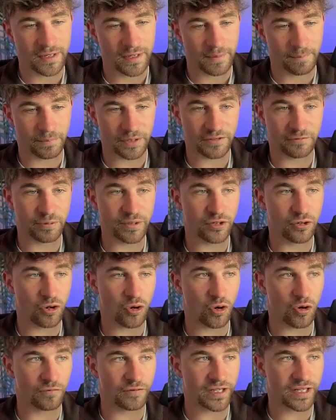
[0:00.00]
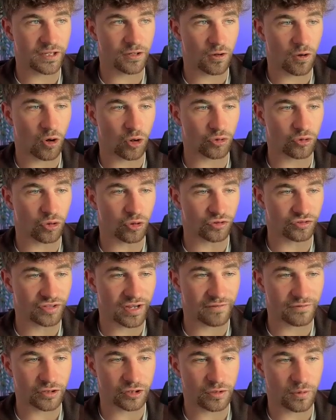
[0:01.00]
But if we go over here on Host
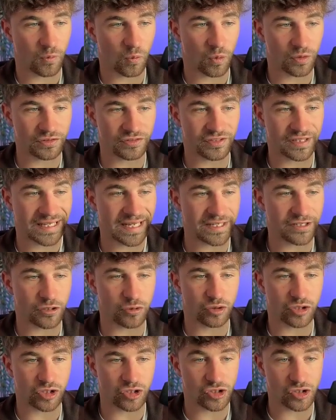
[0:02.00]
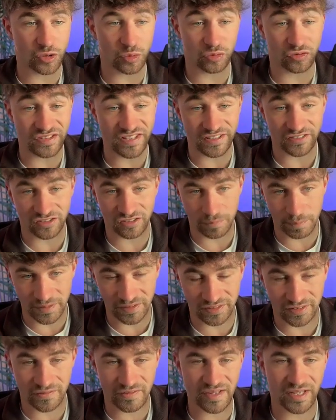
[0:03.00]
Havoc, once again, you can choose the
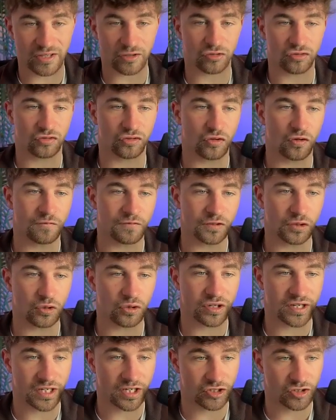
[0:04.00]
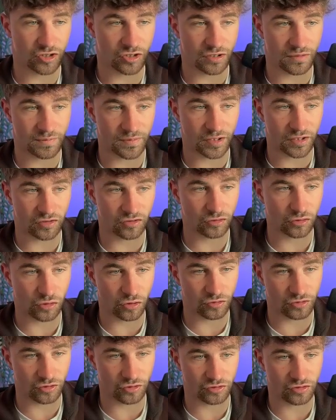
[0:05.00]
specific server location that is
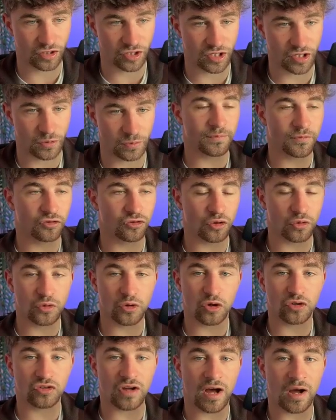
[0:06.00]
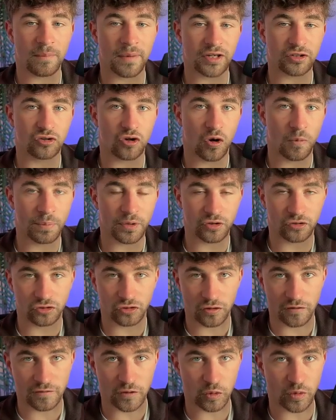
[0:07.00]
closest to you. So those are my top
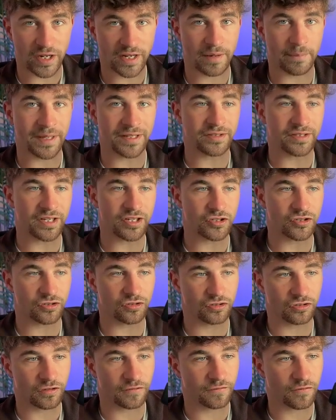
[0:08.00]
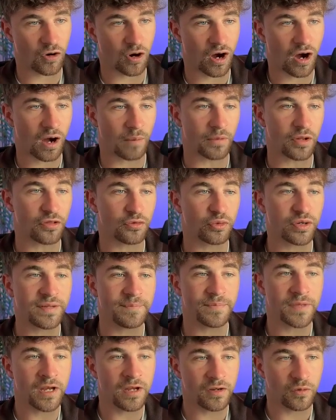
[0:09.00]
server recommendations for Arma
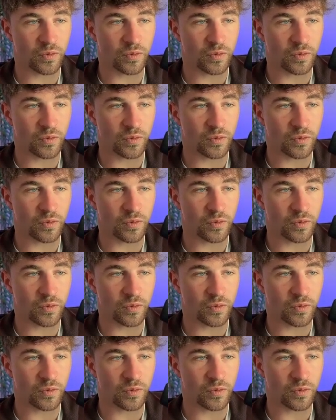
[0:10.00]
3.